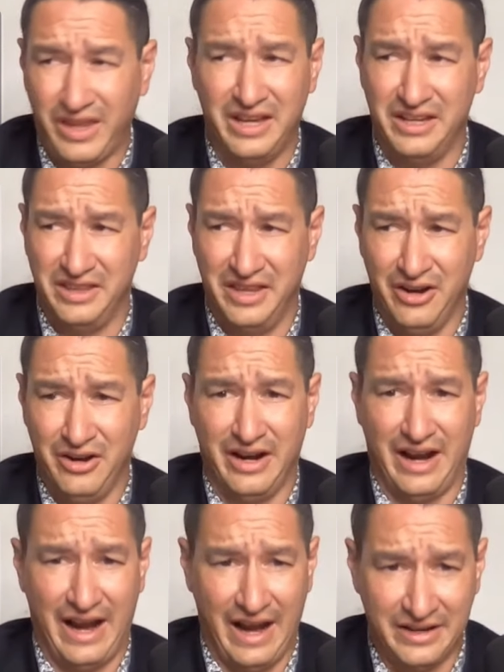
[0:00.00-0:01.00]
in
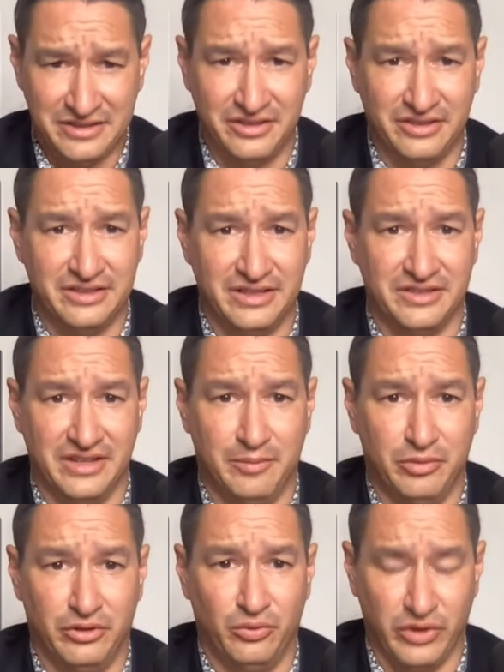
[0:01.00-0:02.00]
their excellent
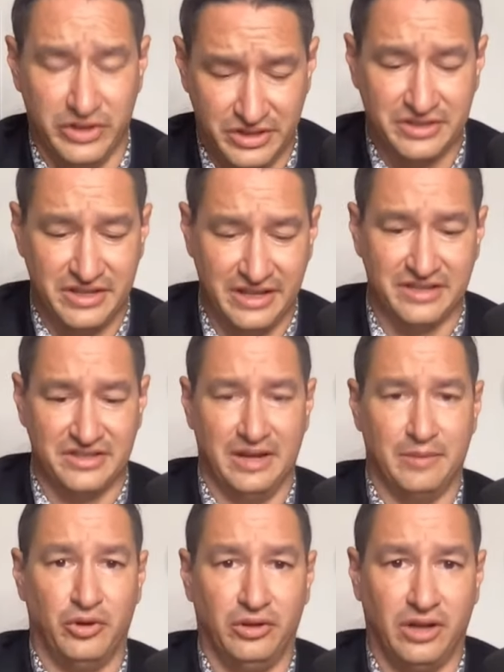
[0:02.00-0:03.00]
example, which is the
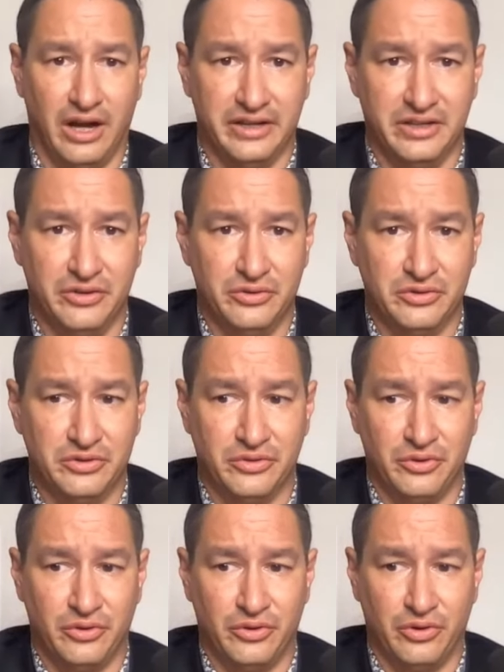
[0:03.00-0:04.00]
example I use
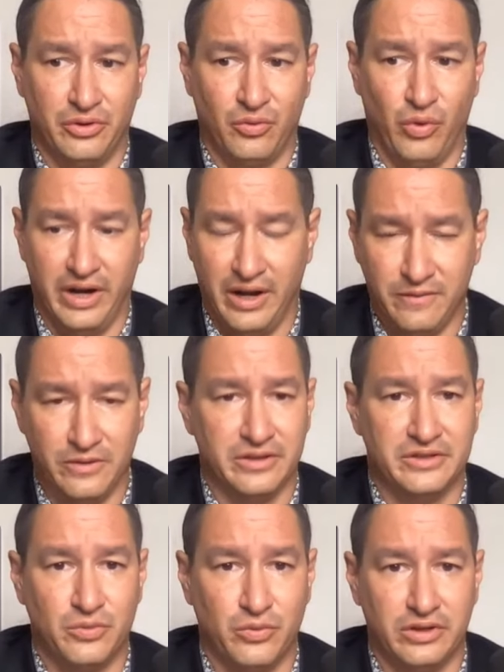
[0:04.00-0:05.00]
whenever
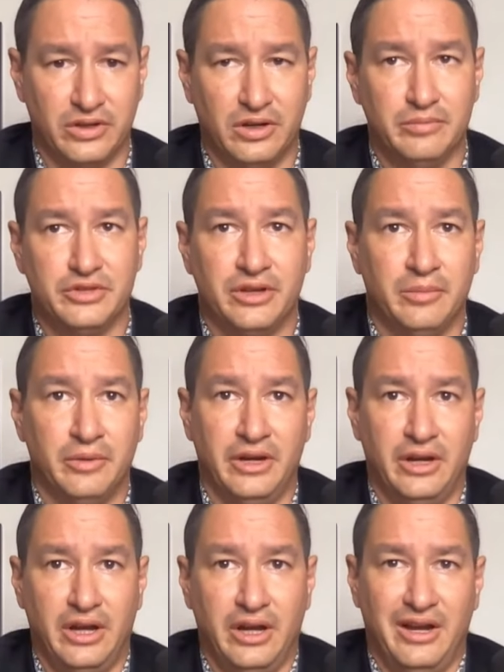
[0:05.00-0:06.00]
this word comes up,
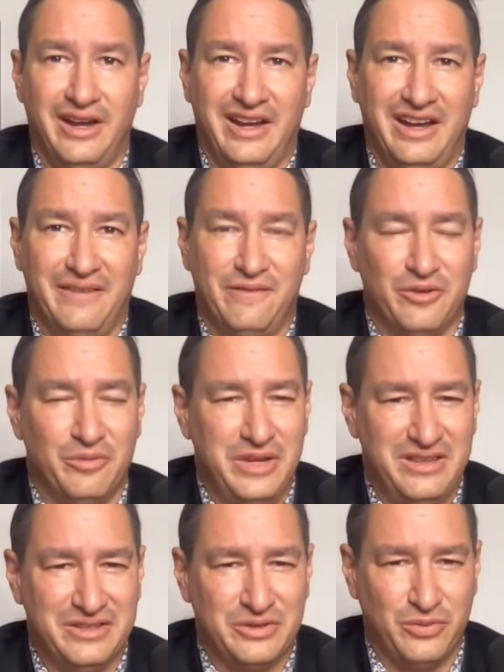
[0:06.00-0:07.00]
for me,
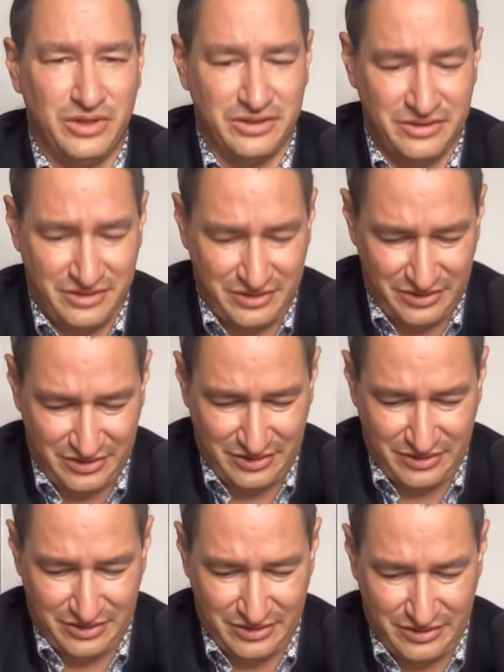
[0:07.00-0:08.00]
this was
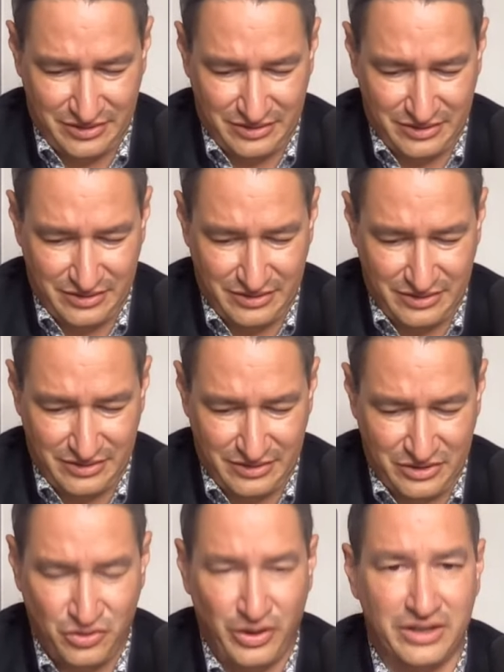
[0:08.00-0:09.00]

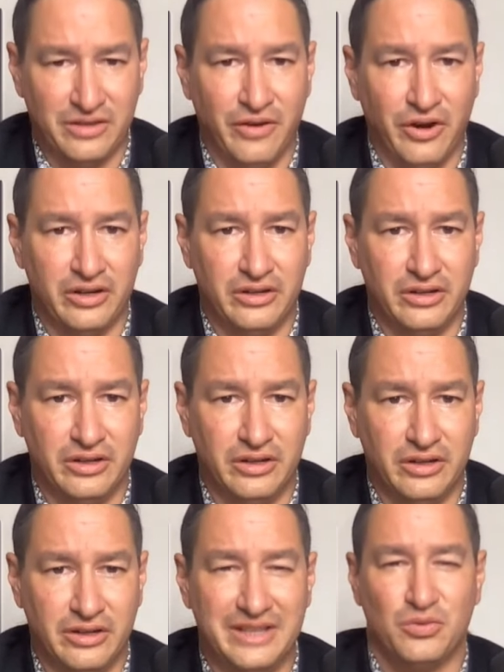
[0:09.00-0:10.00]
strength of heart.
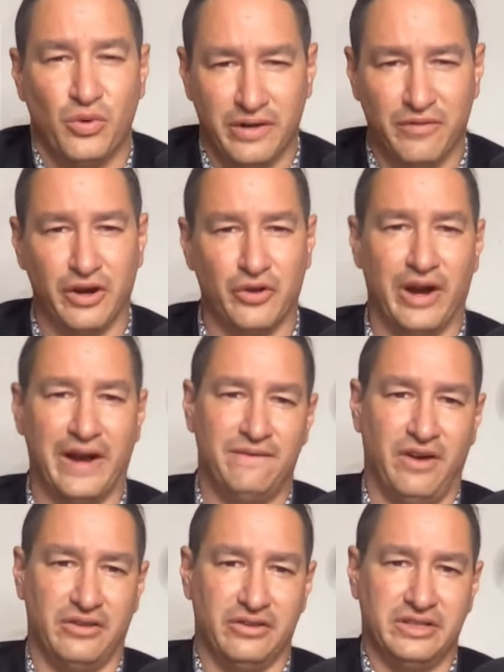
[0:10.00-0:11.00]
It's one of our
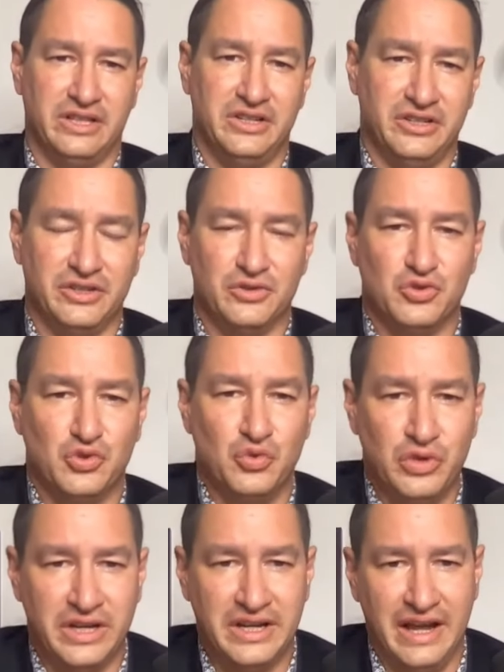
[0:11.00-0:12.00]
grandfather teachings,
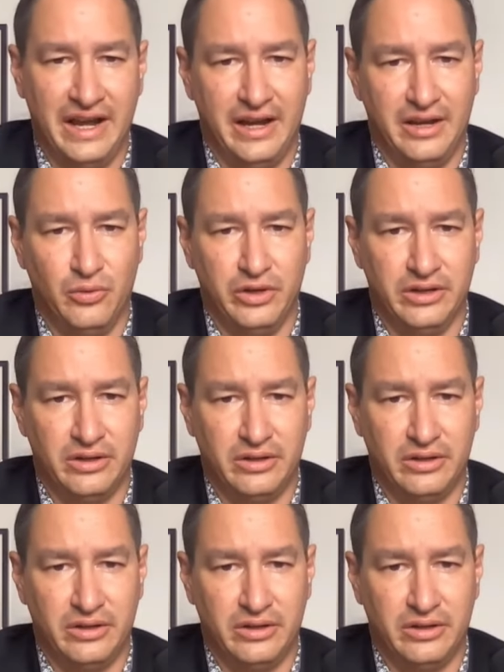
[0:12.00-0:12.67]
Zoongide'ewin.